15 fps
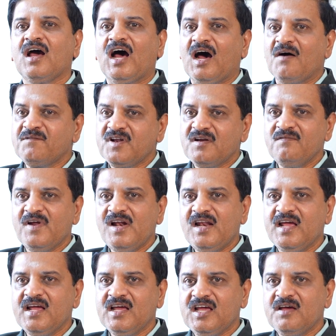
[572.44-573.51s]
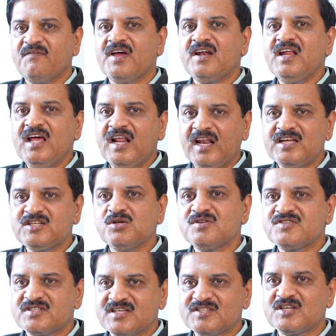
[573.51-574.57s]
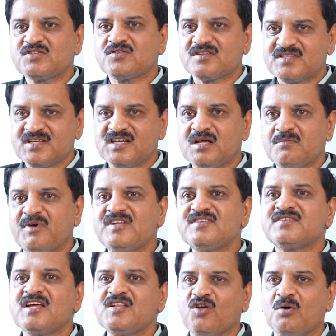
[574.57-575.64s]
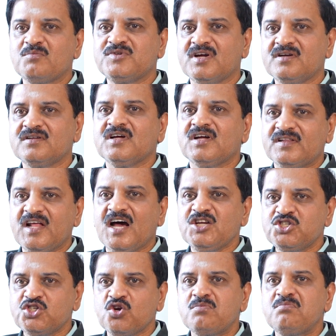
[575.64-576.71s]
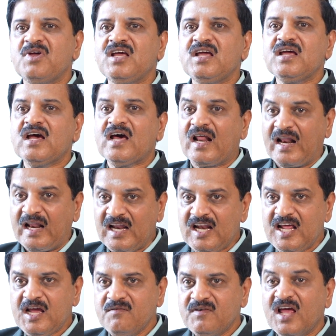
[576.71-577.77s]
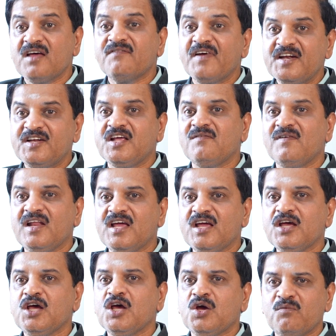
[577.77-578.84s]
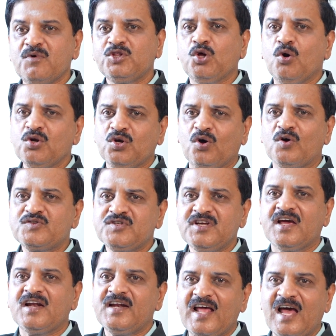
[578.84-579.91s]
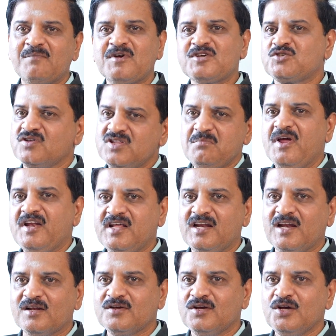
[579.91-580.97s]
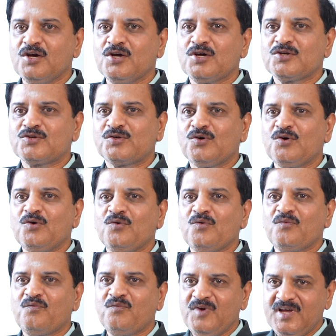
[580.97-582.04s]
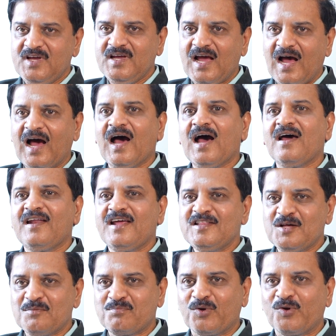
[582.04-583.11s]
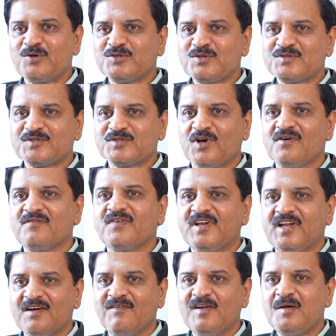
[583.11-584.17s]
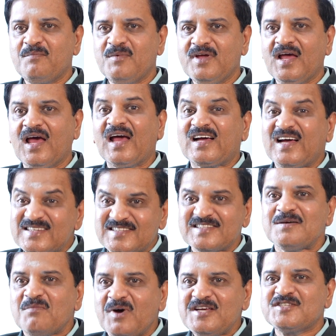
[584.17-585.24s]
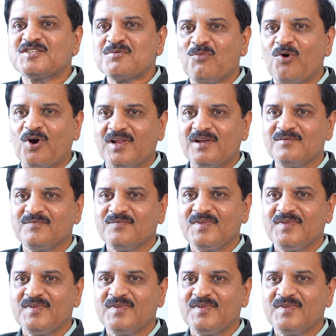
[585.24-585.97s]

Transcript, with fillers: after welding, if any residual stresses are set up inside the object, that should be relieved effectively without causing any damage to the material. So, we are in the process of developing a customized model